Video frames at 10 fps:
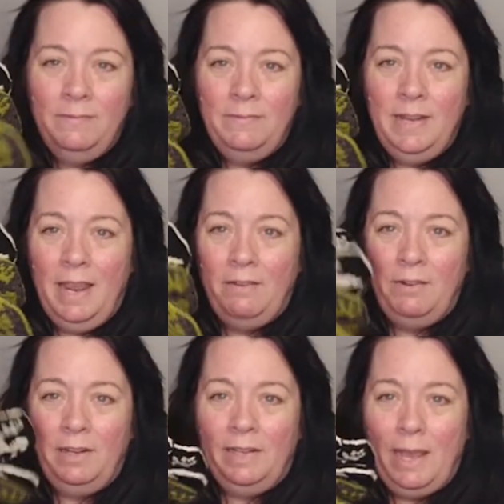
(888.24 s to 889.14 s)
yeah,
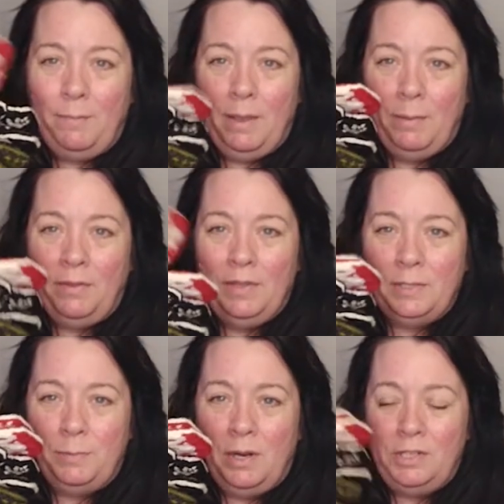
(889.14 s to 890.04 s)
really happy about this
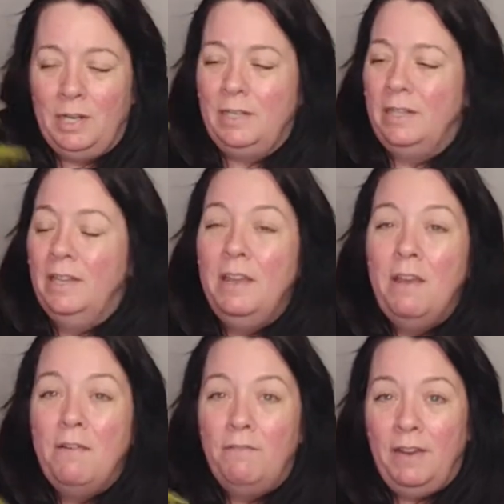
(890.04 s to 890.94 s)
project
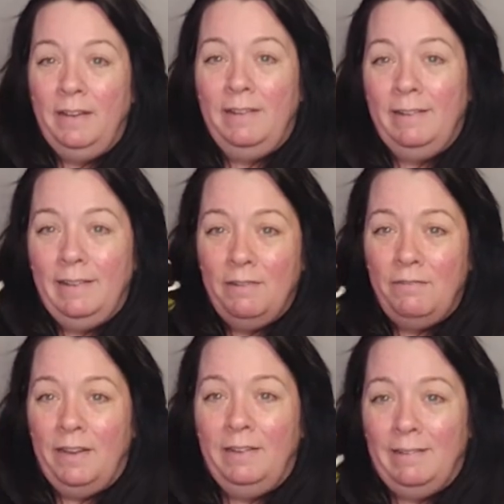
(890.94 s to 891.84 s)

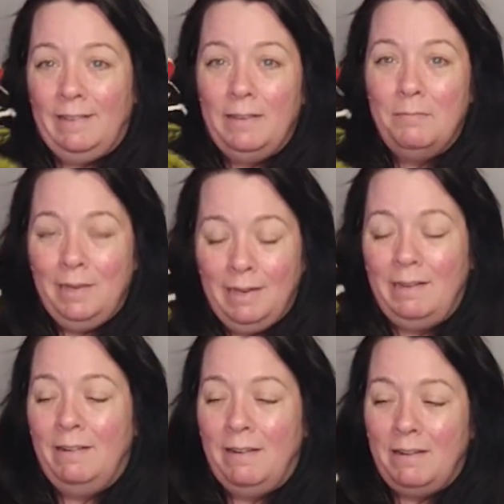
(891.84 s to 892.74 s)
finally being
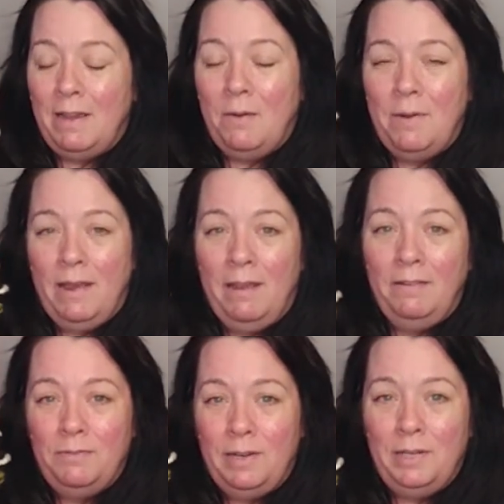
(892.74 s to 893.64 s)
done now and
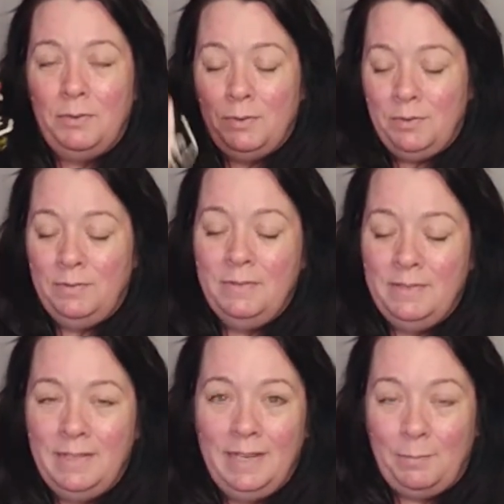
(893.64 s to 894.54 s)
ready to get